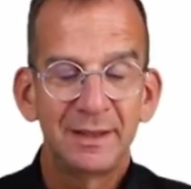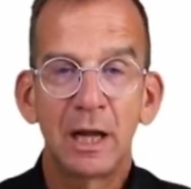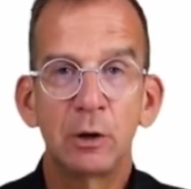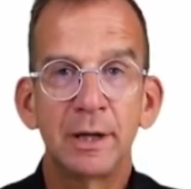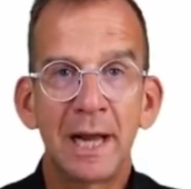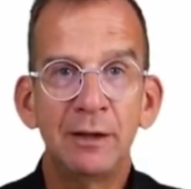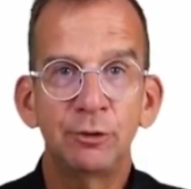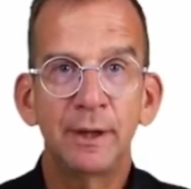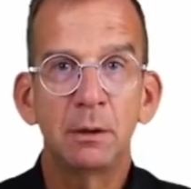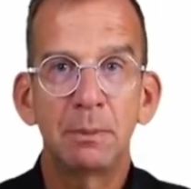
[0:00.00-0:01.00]
Now the nice
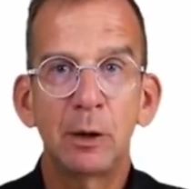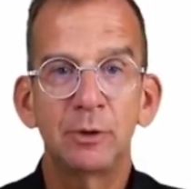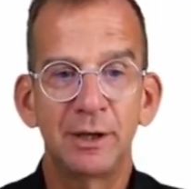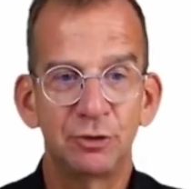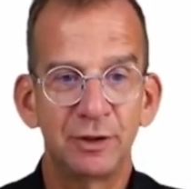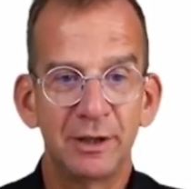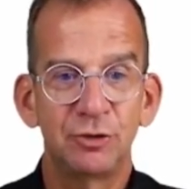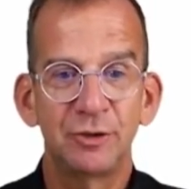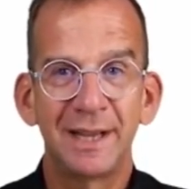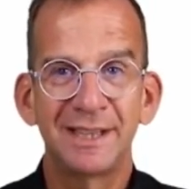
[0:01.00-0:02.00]
thing about this
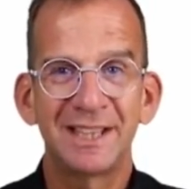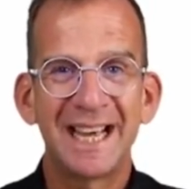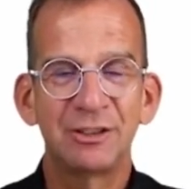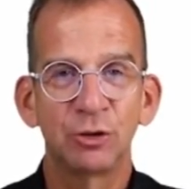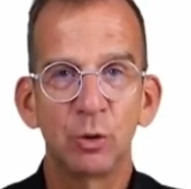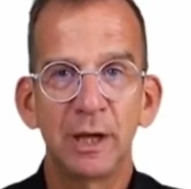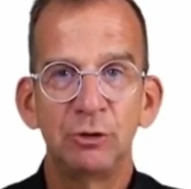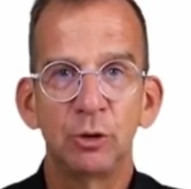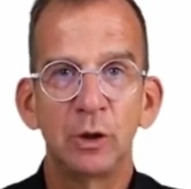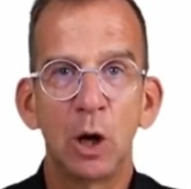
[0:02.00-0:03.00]
is that as soon
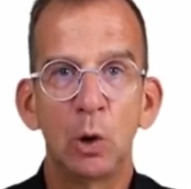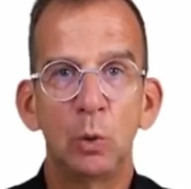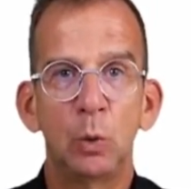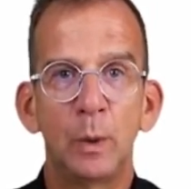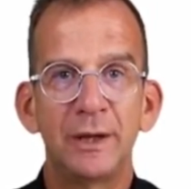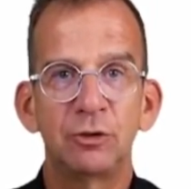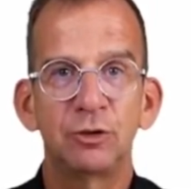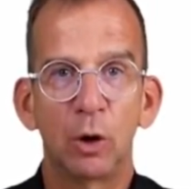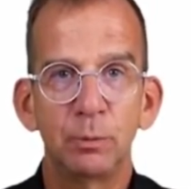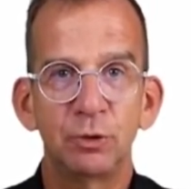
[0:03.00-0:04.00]
as you know
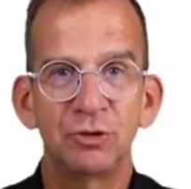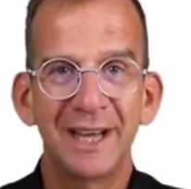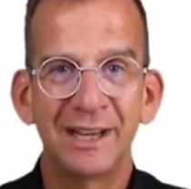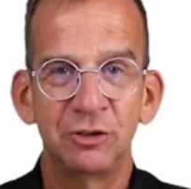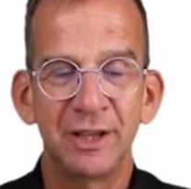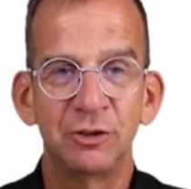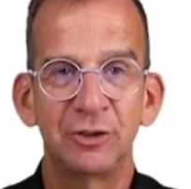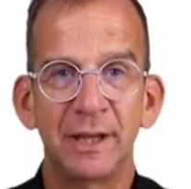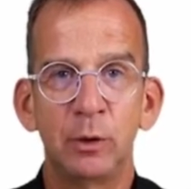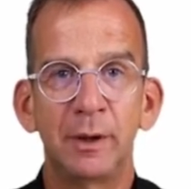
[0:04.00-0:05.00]
which options
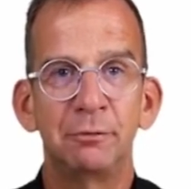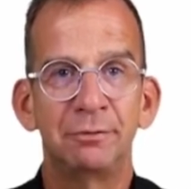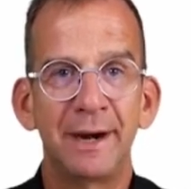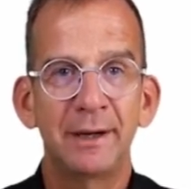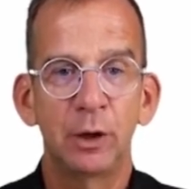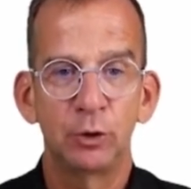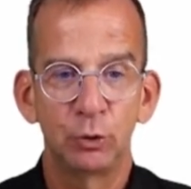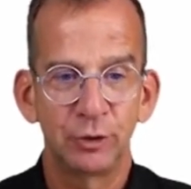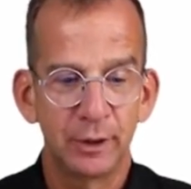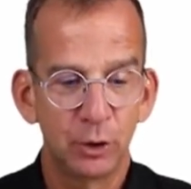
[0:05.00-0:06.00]
exist, and you can find out
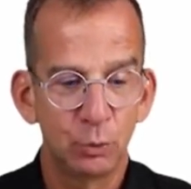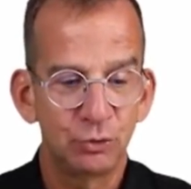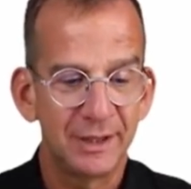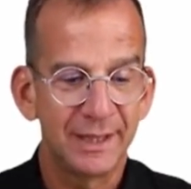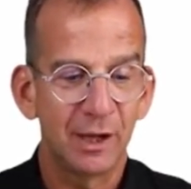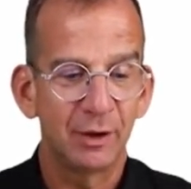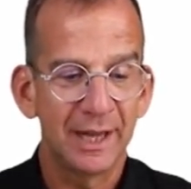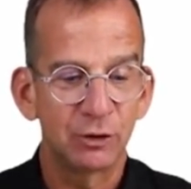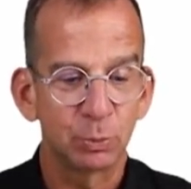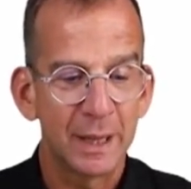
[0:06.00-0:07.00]
using kubectl
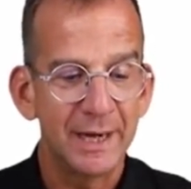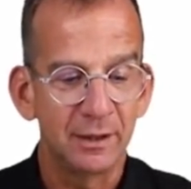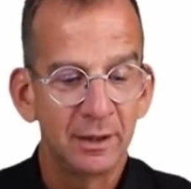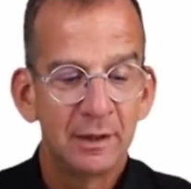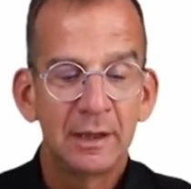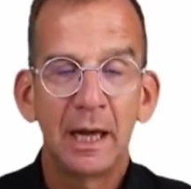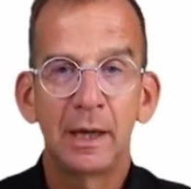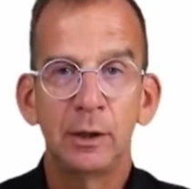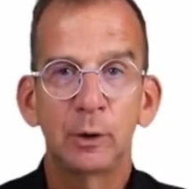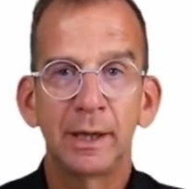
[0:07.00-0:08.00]
explain,
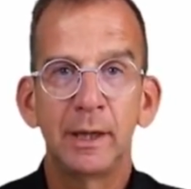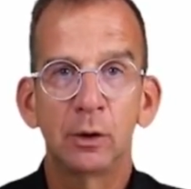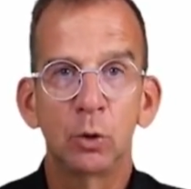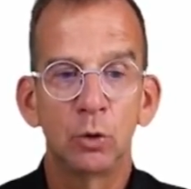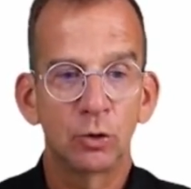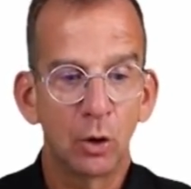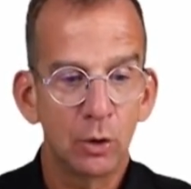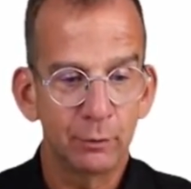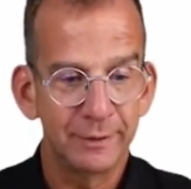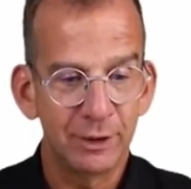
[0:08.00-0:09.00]
you can include
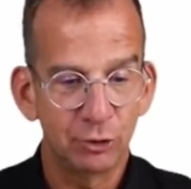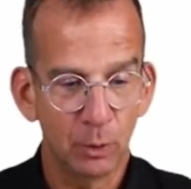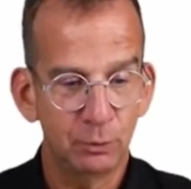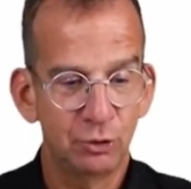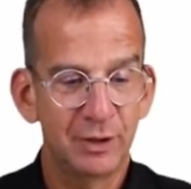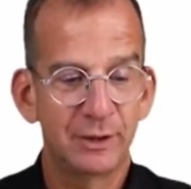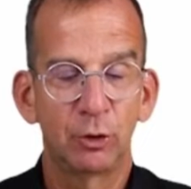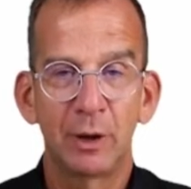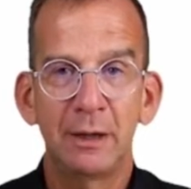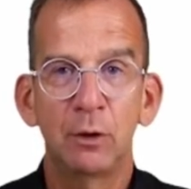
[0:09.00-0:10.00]
all of these options at
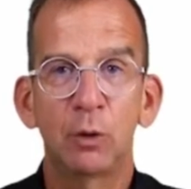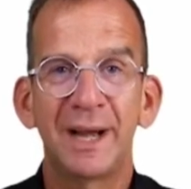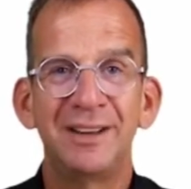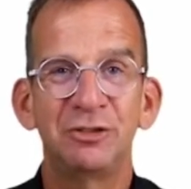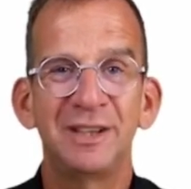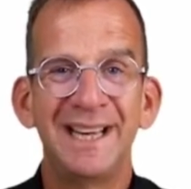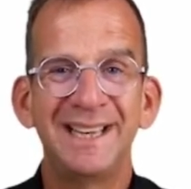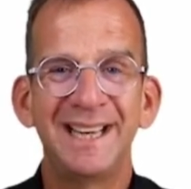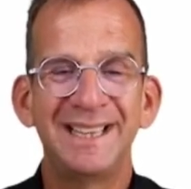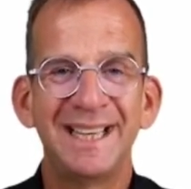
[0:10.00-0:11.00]
the right location
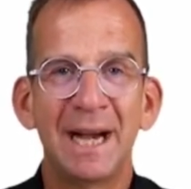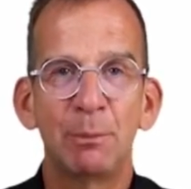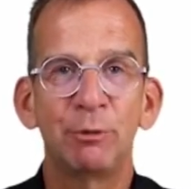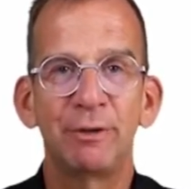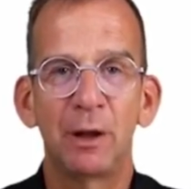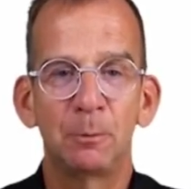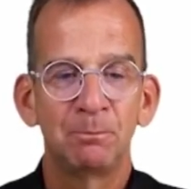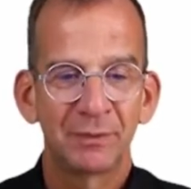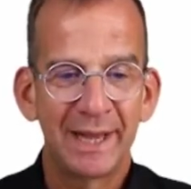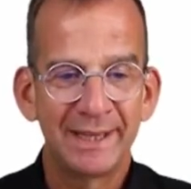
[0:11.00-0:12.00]
in the YAML file.
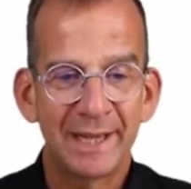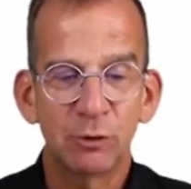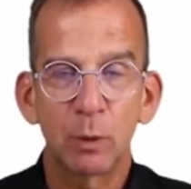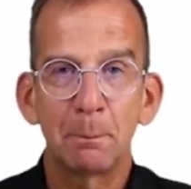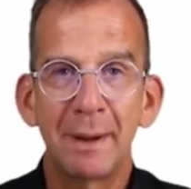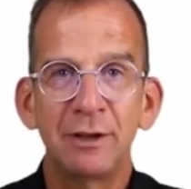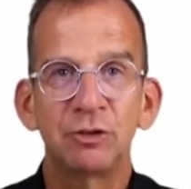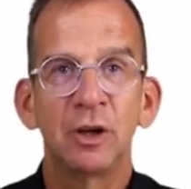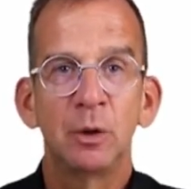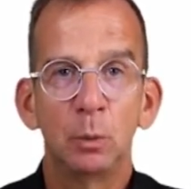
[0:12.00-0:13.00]
And that is what
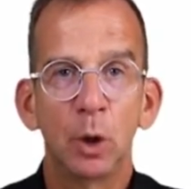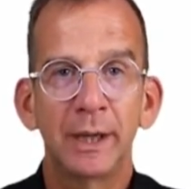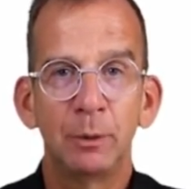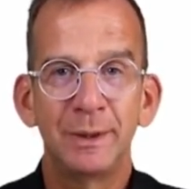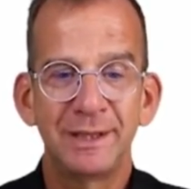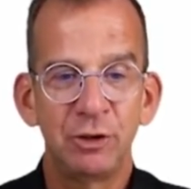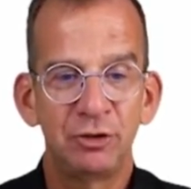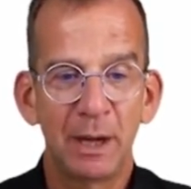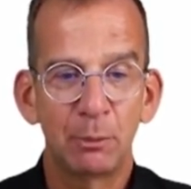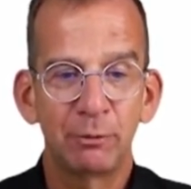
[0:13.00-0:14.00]
makes working with these
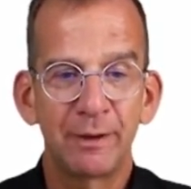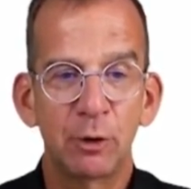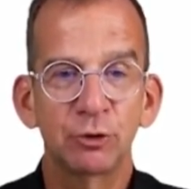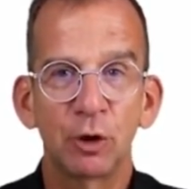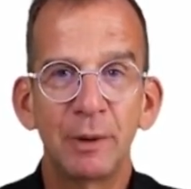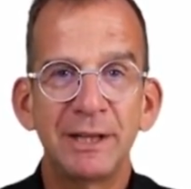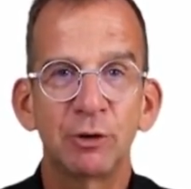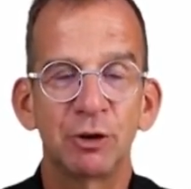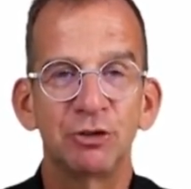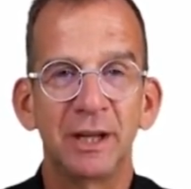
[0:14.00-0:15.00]
YAML files so
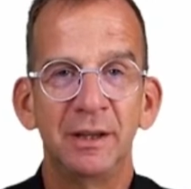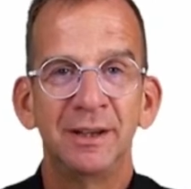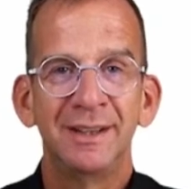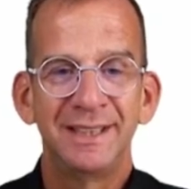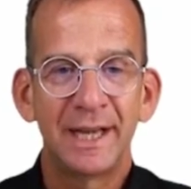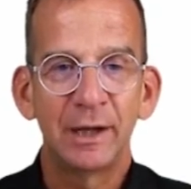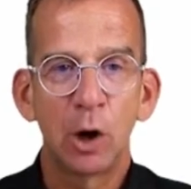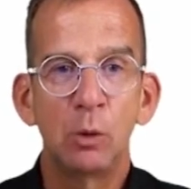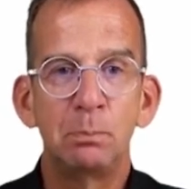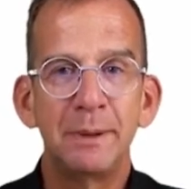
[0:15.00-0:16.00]
interesting. They
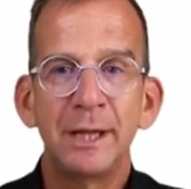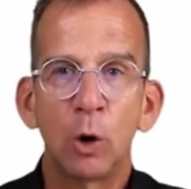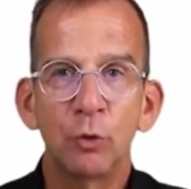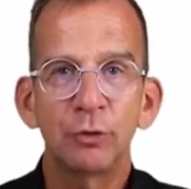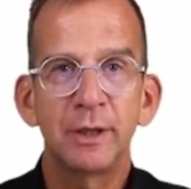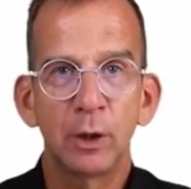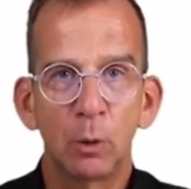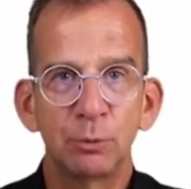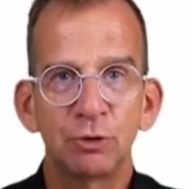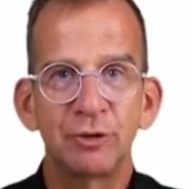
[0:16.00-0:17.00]
go beyond the
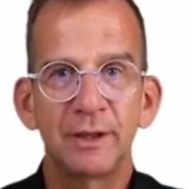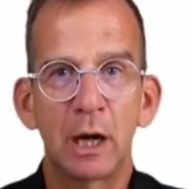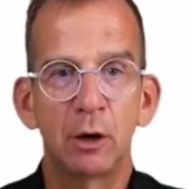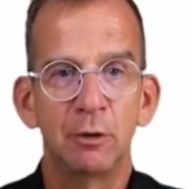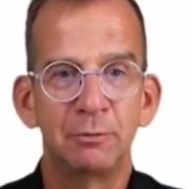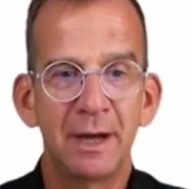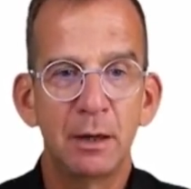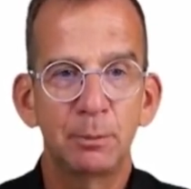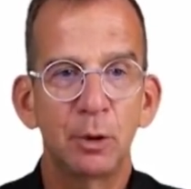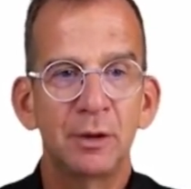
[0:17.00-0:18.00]
options that are
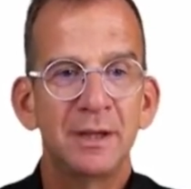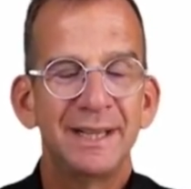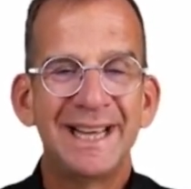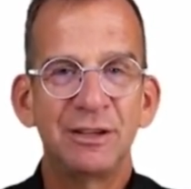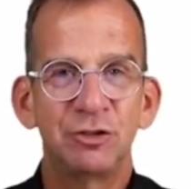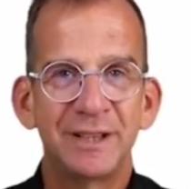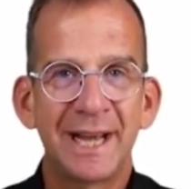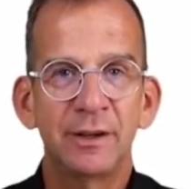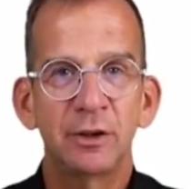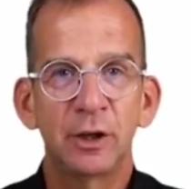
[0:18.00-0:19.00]
available in
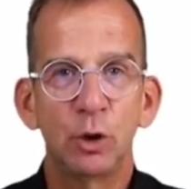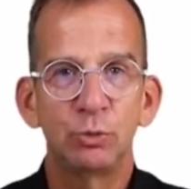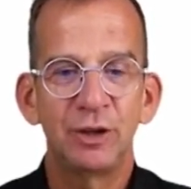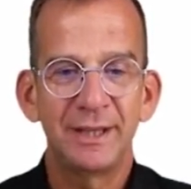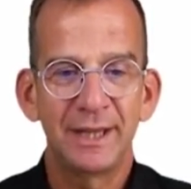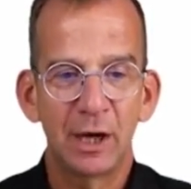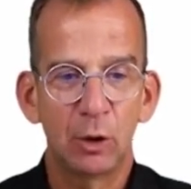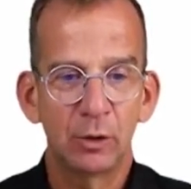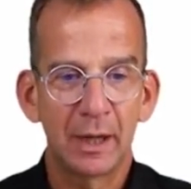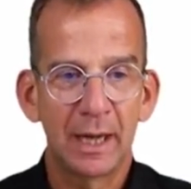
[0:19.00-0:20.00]
standard
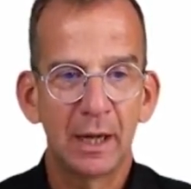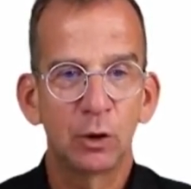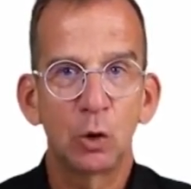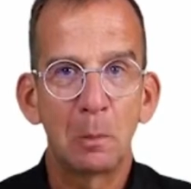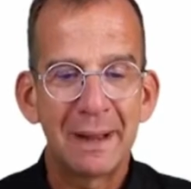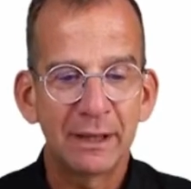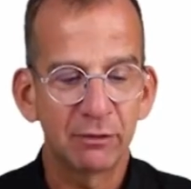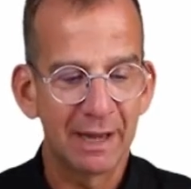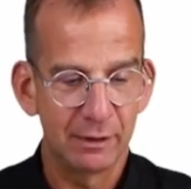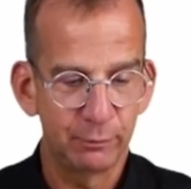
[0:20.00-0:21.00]
kubectl
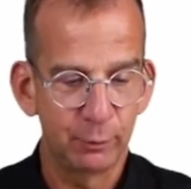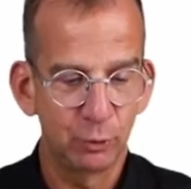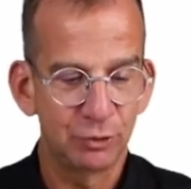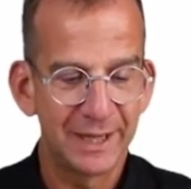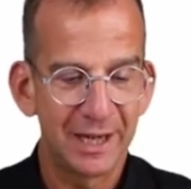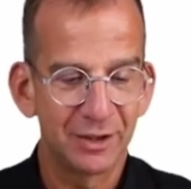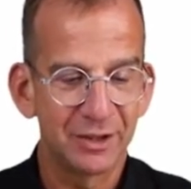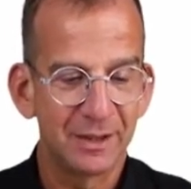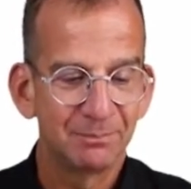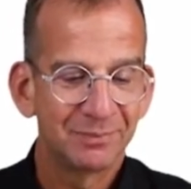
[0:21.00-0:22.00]
command line
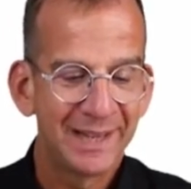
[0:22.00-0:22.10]
functionality.